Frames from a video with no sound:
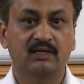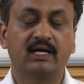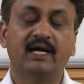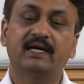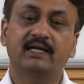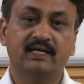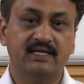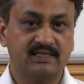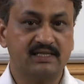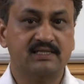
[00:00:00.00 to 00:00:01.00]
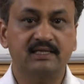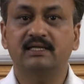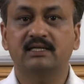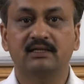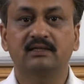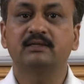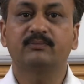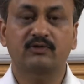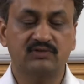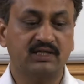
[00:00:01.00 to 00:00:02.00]
and as I said, the
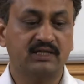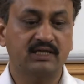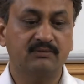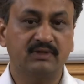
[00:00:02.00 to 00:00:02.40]
project can